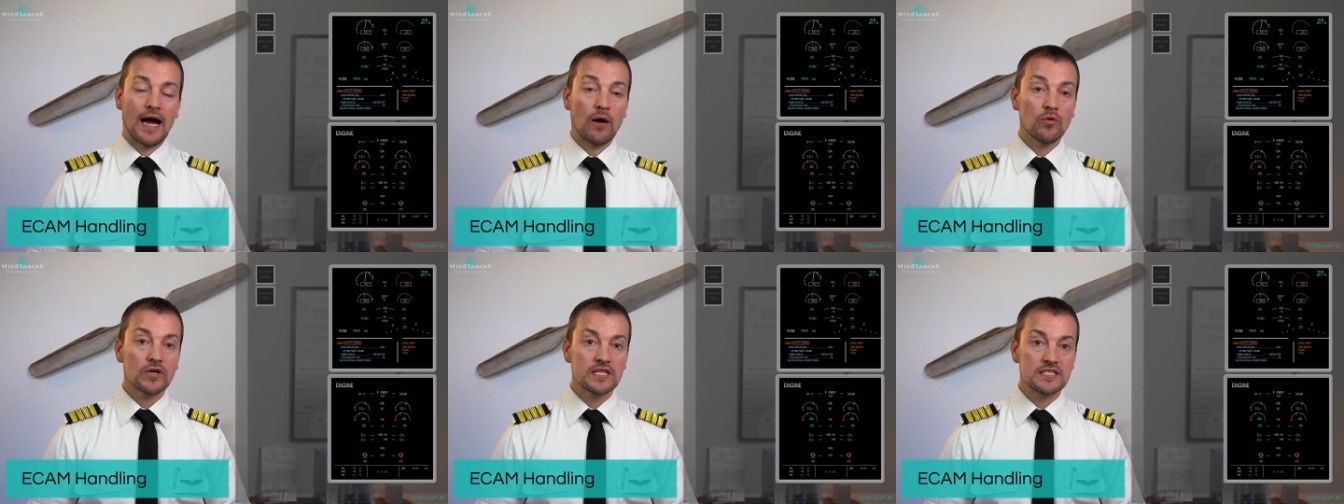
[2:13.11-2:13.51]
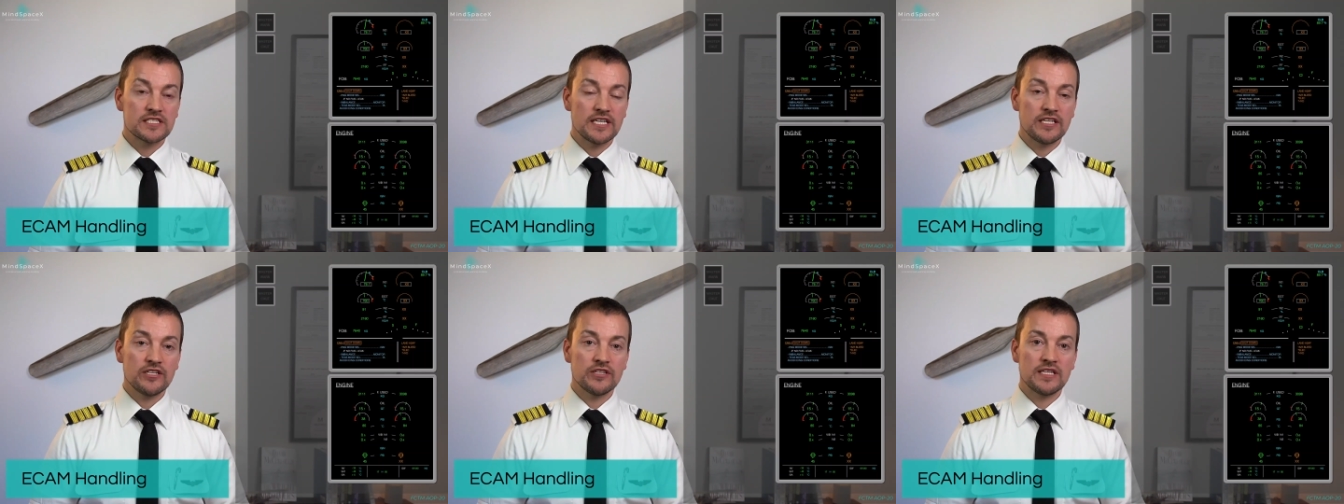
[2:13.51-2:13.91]
I will
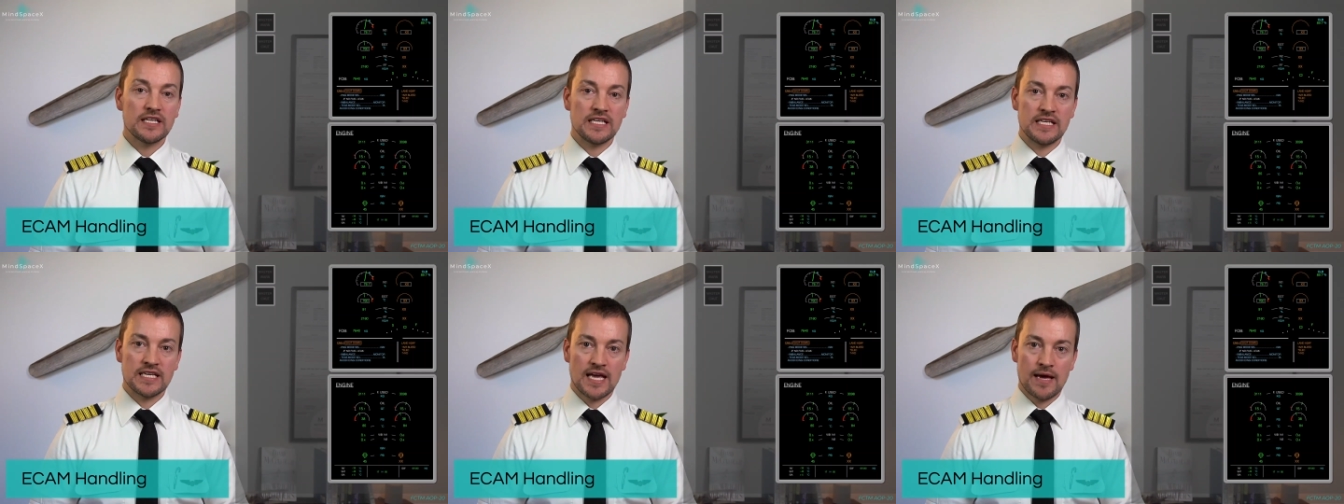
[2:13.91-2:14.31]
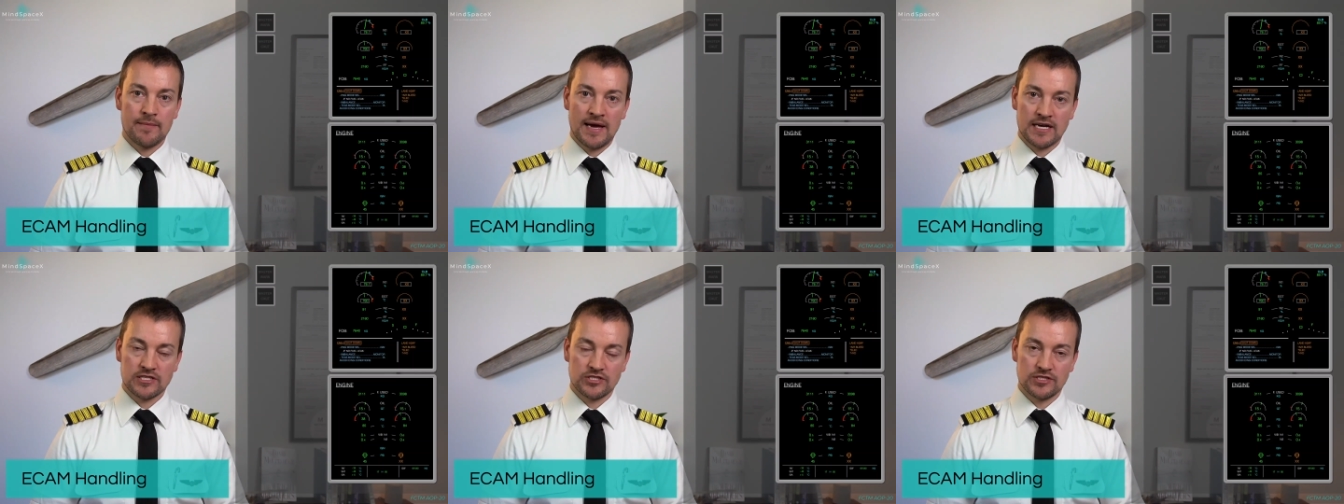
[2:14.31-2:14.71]
continue the E
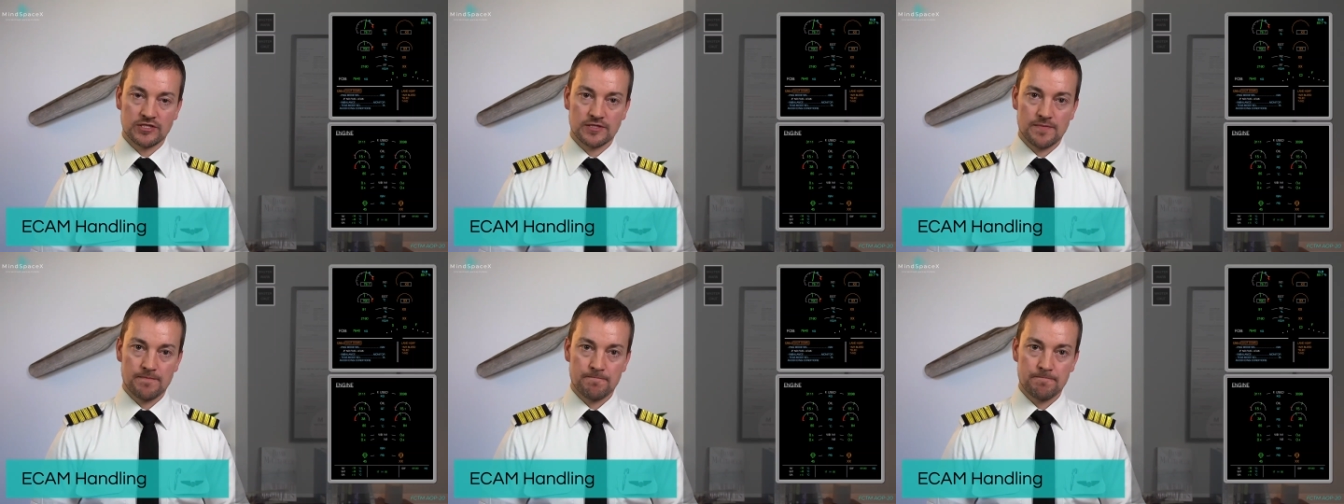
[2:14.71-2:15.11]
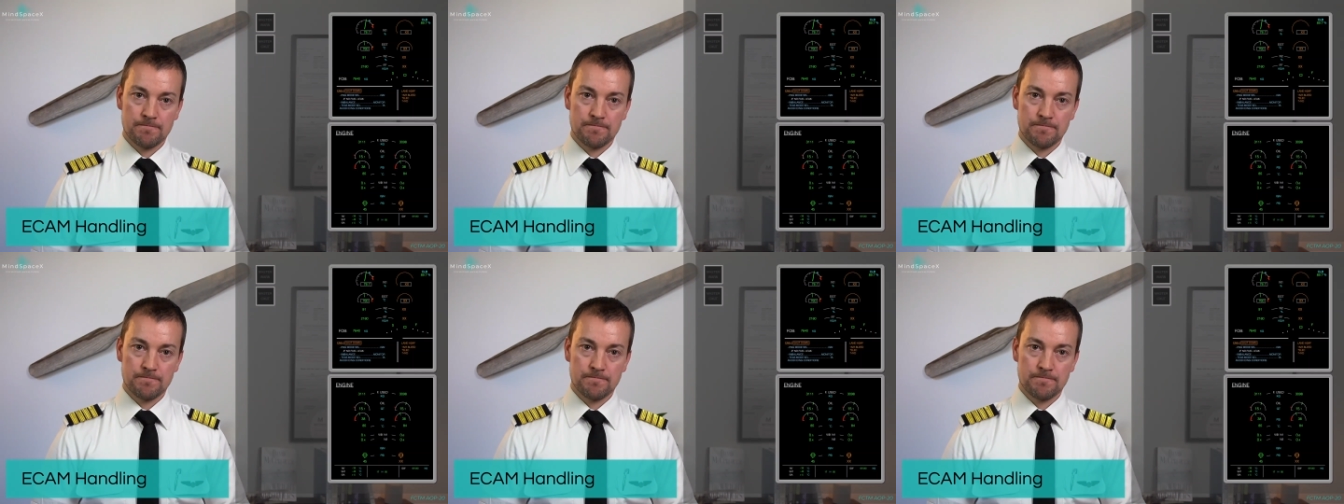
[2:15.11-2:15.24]
CAM actions.